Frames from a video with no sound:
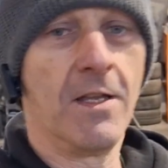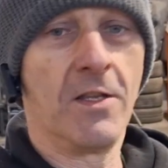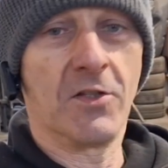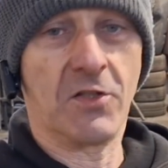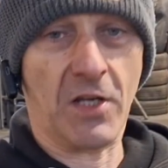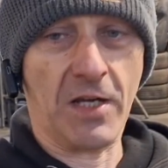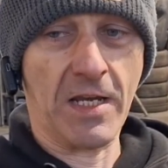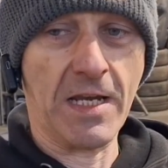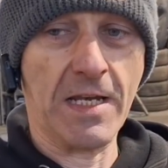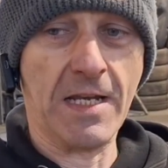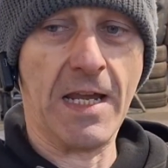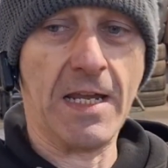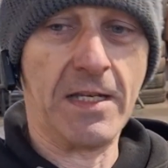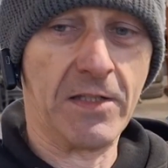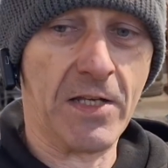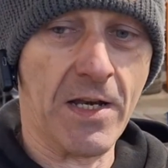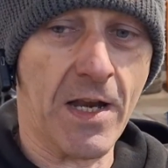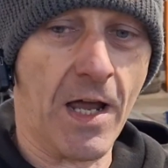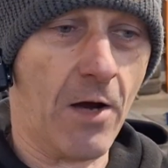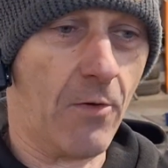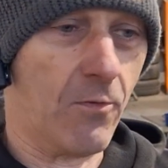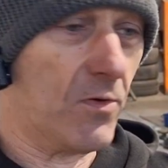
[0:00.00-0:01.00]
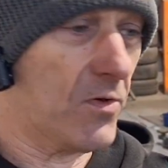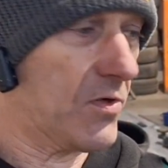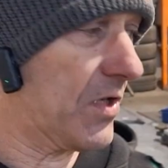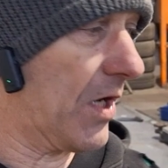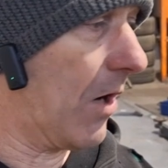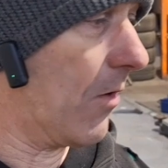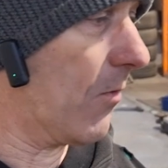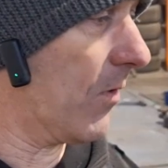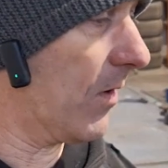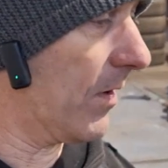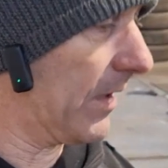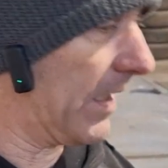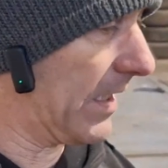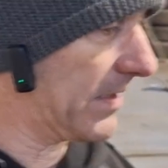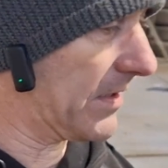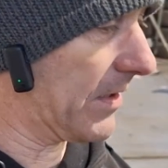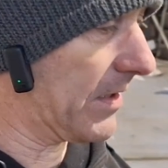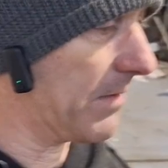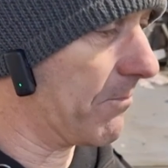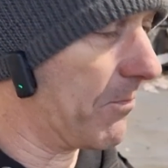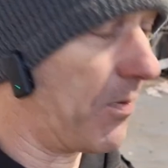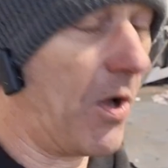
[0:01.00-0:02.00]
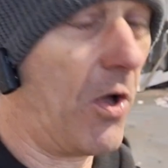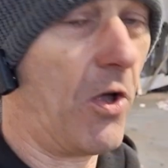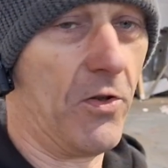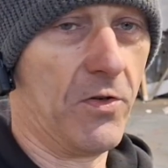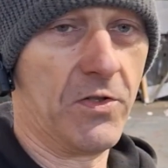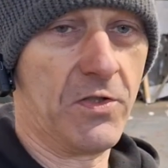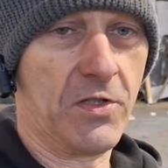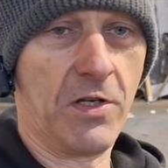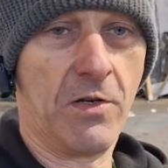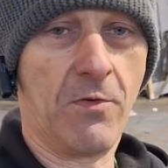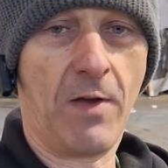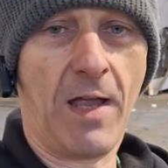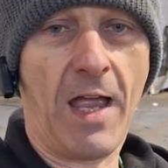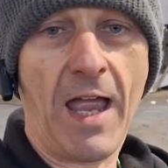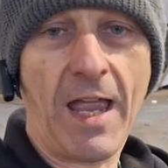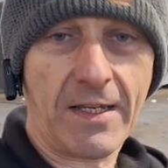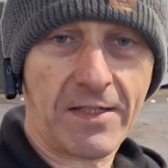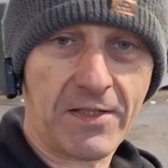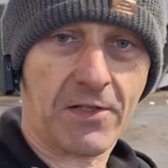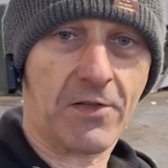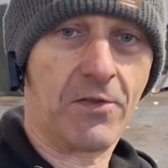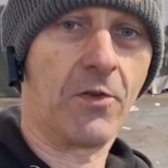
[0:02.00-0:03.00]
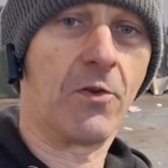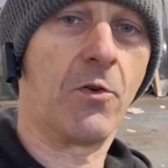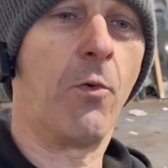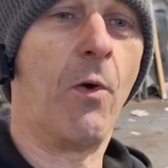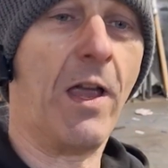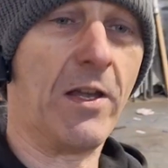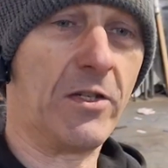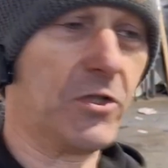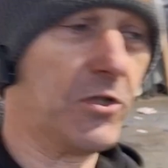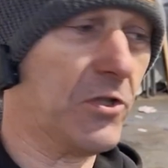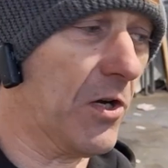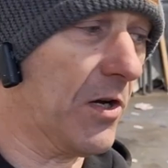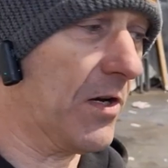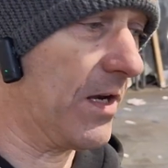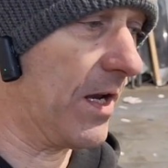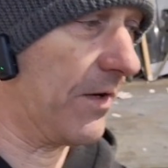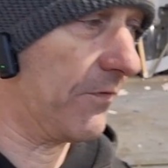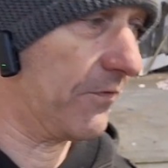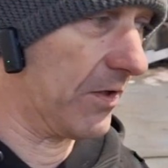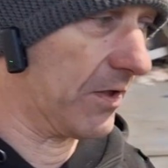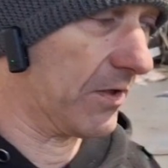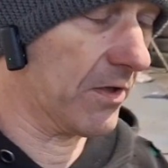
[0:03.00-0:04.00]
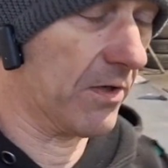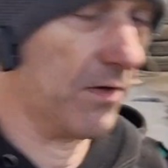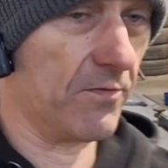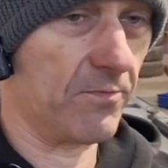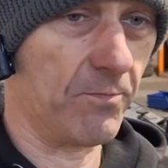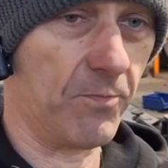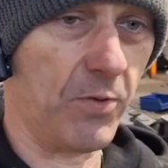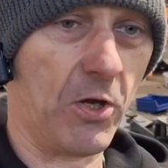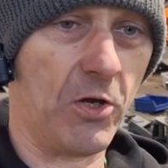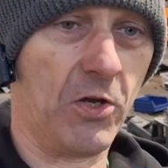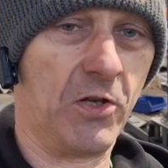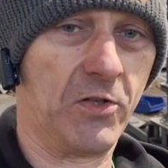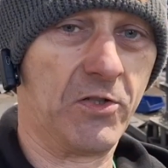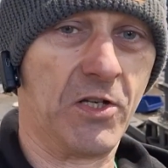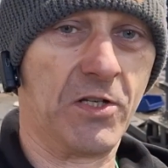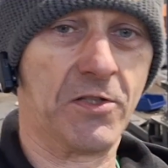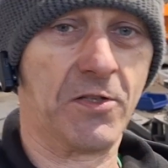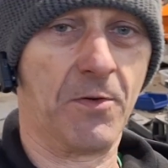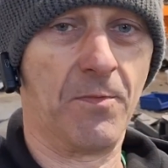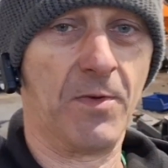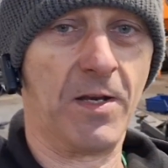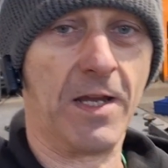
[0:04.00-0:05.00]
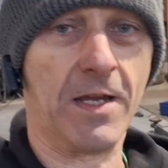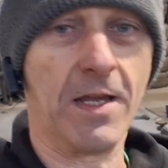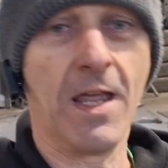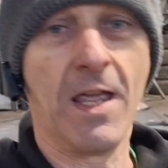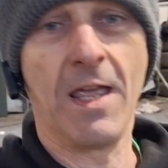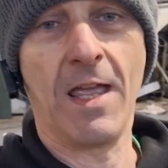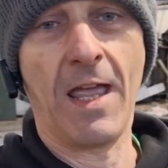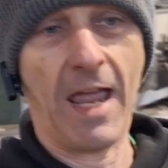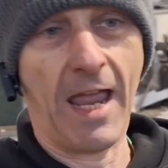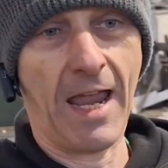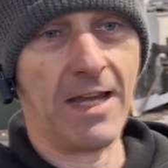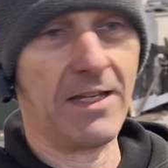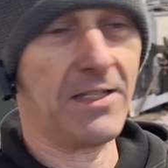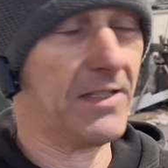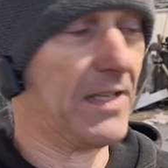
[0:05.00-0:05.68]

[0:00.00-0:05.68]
So you need to know. So it's important to ask the question if you're going to purchase somebody a